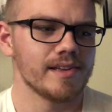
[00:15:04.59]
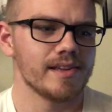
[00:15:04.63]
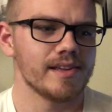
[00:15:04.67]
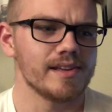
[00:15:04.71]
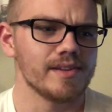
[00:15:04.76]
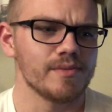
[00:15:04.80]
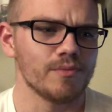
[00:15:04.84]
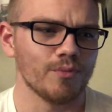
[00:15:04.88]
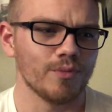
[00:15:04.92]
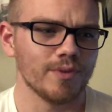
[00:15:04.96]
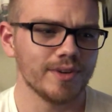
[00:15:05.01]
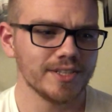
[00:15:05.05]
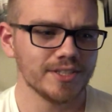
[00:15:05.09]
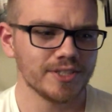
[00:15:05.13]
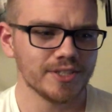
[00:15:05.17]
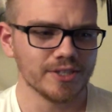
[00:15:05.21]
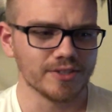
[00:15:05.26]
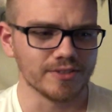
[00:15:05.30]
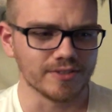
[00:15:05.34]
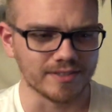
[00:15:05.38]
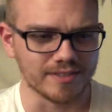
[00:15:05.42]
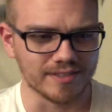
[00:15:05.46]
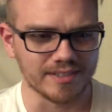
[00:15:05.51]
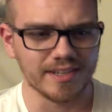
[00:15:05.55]
And once
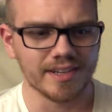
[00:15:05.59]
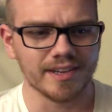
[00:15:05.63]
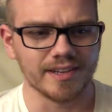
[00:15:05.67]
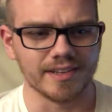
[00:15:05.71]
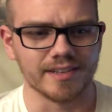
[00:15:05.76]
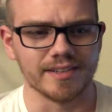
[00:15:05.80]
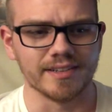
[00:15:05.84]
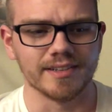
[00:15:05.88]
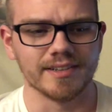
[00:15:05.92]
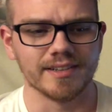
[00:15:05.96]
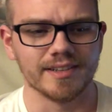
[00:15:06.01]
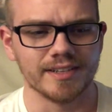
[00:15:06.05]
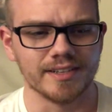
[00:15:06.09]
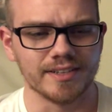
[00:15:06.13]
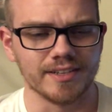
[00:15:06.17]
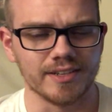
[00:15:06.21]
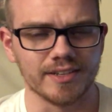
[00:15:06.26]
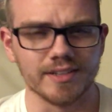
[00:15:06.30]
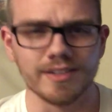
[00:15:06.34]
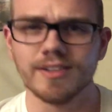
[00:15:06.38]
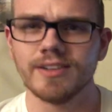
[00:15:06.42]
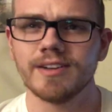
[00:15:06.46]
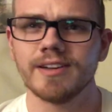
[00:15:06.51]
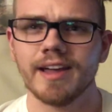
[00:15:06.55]
you're done and
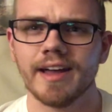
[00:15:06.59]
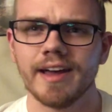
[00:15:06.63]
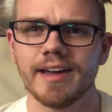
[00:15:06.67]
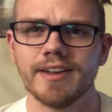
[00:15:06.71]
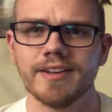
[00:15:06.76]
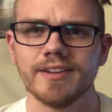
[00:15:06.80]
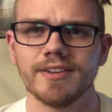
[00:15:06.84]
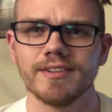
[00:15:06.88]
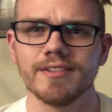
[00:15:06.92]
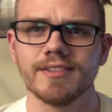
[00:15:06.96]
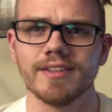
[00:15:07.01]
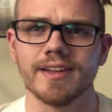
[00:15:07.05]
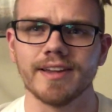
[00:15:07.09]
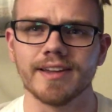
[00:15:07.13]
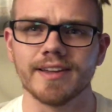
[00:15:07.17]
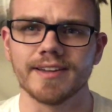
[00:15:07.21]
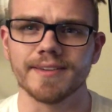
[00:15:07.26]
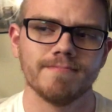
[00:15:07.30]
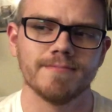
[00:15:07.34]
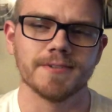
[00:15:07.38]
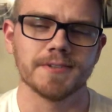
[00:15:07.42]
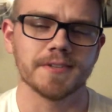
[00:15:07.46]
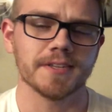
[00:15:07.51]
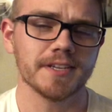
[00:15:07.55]
you look at it, you're
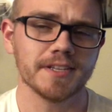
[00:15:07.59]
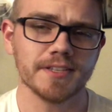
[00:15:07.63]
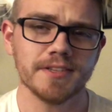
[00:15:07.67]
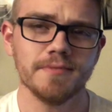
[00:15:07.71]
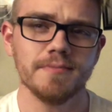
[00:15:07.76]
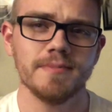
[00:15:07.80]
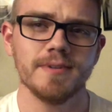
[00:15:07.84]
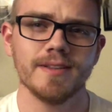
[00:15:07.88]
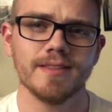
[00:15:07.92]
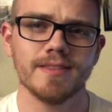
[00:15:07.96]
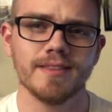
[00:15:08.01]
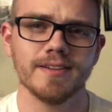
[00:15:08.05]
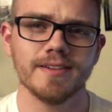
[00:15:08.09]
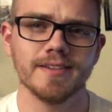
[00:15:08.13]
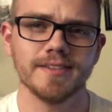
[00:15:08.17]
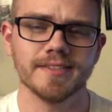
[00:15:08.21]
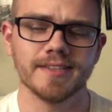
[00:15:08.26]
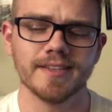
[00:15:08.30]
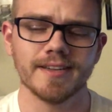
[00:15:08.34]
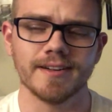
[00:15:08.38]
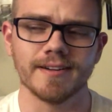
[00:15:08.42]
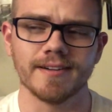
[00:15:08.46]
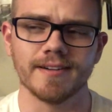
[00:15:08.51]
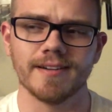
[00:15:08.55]
like, there's not too many
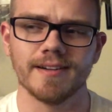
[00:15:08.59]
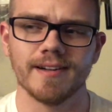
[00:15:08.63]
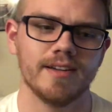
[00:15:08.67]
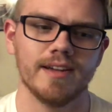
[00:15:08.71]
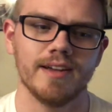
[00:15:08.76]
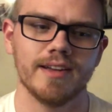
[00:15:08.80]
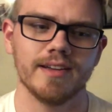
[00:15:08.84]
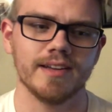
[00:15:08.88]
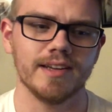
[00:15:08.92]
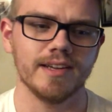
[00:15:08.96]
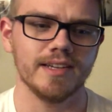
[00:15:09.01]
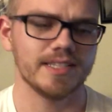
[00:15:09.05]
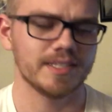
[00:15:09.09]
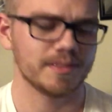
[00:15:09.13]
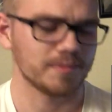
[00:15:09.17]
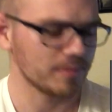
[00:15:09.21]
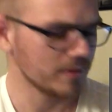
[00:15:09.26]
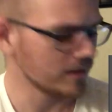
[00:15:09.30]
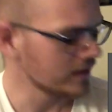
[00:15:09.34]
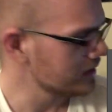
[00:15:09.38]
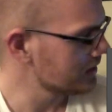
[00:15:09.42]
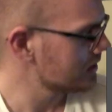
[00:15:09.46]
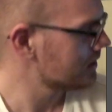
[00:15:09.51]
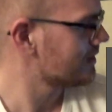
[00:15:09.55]
things there. And I
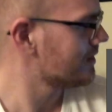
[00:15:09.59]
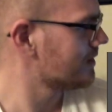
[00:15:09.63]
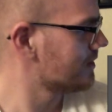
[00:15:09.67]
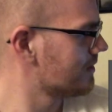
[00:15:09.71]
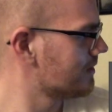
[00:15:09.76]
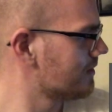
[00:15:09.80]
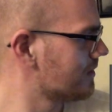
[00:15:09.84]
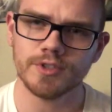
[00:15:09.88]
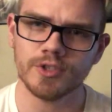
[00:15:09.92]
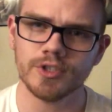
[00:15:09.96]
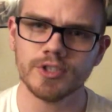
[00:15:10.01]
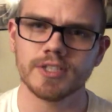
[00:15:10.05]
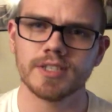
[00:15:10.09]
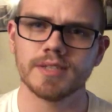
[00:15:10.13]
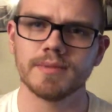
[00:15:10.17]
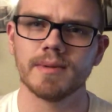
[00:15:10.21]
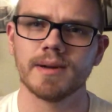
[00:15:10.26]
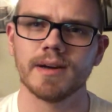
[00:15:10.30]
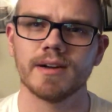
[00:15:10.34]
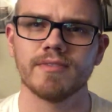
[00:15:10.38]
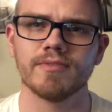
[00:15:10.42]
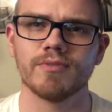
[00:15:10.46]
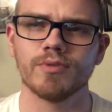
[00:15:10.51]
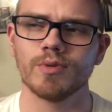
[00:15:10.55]
spent just
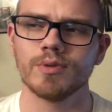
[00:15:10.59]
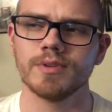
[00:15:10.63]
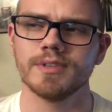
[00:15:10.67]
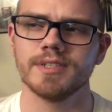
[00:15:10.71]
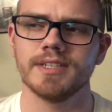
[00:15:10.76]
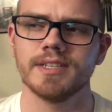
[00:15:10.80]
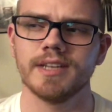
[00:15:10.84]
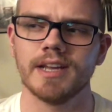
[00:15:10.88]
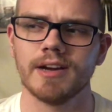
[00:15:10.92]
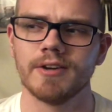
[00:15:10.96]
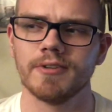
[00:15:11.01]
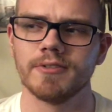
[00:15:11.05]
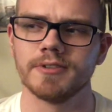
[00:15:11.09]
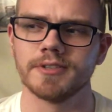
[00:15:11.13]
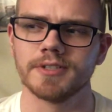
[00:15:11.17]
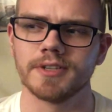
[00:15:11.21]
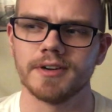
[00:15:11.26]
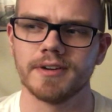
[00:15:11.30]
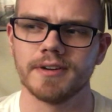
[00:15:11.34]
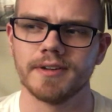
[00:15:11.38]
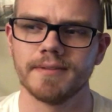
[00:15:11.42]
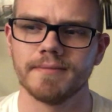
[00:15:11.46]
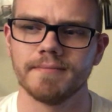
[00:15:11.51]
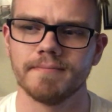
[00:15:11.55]
about 14 hours
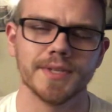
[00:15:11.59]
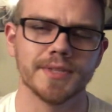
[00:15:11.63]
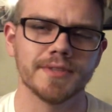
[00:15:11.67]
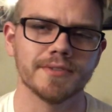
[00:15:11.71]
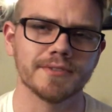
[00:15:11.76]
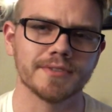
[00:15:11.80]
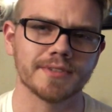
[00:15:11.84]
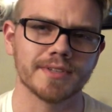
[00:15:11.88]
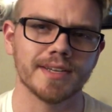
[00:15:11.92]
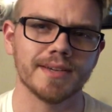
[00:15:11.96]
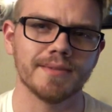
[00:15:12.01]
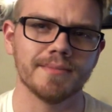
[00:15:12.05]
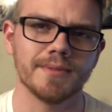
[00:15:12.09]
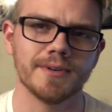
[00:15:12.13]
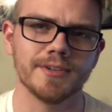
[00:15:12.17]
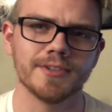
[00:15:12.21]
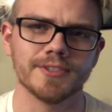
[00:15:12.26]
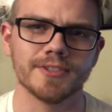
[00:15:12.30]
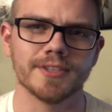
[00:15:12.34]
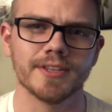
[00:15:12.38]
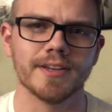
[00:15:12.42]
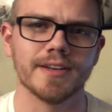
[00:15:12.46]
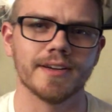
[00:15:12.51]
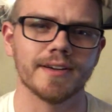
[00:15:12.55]
on it, but there's not
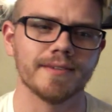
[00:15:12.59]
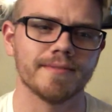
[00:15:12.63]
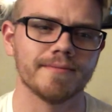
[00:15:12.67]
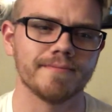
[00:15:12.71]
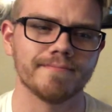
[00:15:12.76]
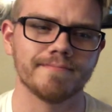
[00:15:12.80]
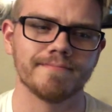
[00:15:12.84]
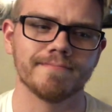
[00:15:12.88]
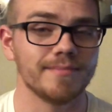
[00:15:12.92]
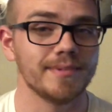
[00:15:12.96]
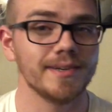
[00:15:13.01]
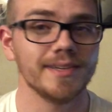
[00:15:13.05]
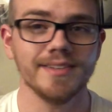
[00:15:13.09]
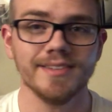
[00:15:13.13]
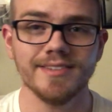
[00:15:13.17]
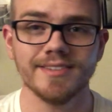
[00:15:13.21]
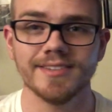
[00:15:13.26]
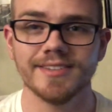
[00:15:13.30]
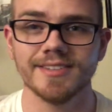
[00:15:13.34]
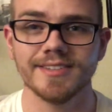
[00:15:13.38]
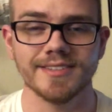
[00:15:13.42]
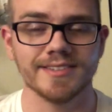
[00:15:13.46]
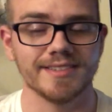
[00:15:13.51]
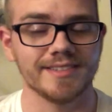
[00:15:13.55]
much there. But
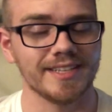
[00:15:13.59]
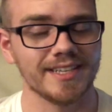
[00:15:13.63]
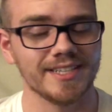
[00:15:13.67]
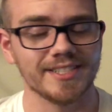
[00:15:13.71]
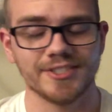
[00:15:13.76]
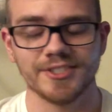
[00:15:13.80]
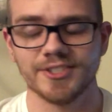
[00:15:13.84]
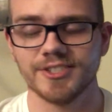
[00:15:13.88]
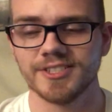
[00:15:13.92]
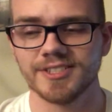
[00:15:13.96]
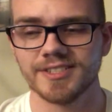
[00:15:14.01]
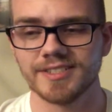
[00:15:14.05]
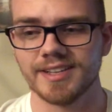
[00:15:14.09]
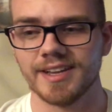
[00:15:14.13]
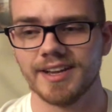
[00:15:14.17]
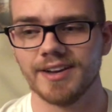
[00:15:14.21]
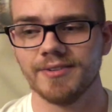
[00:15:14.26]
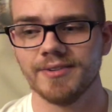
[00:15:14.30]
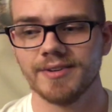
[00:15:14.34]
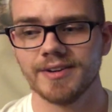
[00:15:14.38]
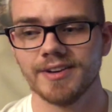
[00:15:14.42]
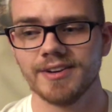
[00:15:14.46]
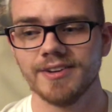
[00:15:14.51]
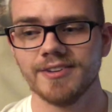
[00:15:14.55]
yeah, that's just
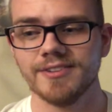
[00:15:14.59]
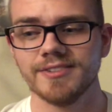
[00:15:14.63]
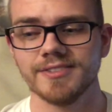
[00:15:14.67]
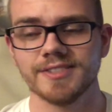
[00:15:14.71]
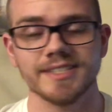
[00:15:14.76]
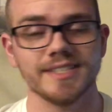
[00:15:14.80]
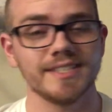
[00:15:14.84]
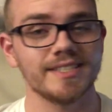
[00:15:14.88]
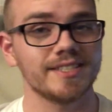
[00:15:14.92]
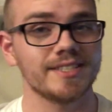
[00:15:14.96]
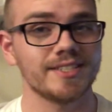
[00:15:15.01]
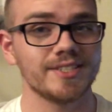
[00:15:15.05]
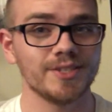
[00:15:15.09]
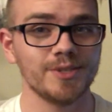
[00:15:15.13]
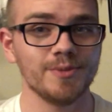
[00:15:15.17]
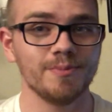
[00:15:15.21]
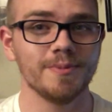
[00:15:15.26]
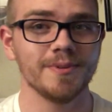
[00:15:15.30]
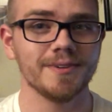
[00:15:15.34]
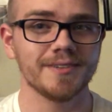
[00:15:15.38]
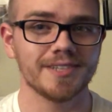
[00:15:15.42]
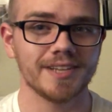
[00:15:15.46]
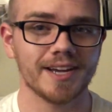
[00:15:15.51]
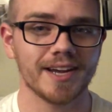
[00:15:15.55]
how it goes. It's
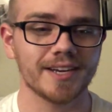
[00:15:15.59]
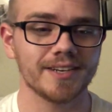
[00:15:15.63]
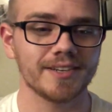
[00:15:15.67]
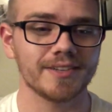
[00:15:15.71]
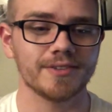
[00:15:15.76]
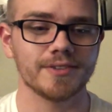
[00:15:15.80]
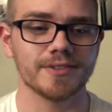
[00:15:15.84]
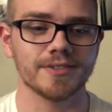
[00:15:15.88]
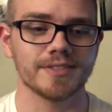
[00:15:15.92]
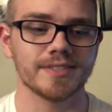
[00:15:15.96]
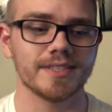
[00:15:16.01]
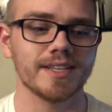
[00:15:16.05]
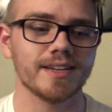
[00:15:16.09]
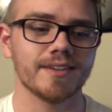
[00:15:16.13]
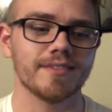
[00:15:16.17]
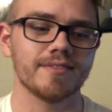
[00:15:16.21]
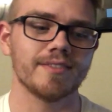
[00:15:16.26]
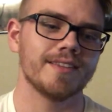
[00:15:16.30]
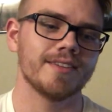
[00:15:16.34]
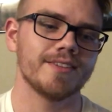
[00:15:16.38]
super technical stuff.